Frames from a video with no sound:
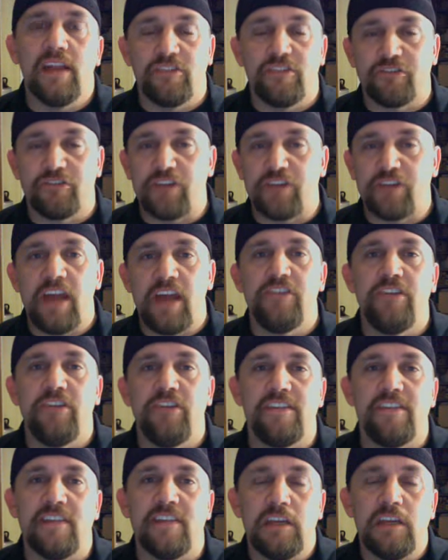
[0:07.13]
and
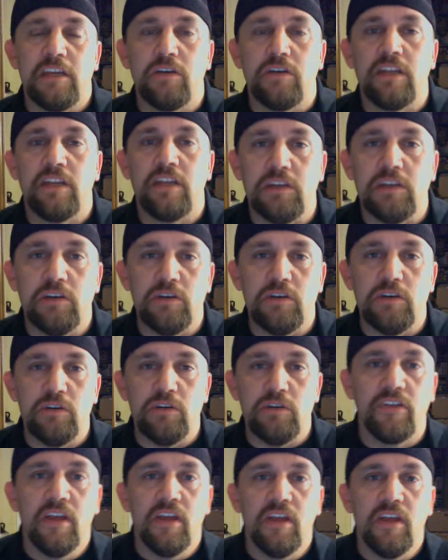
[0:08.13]
strategies that you can
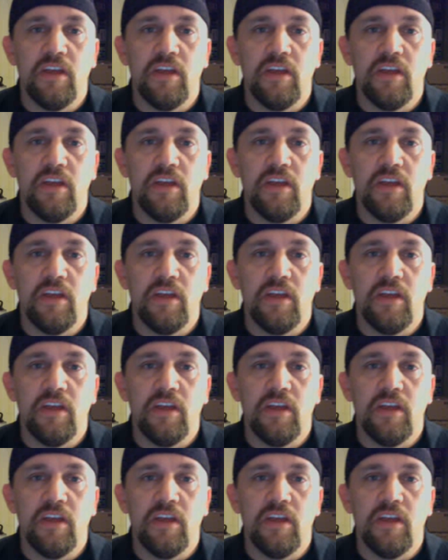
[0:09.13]
use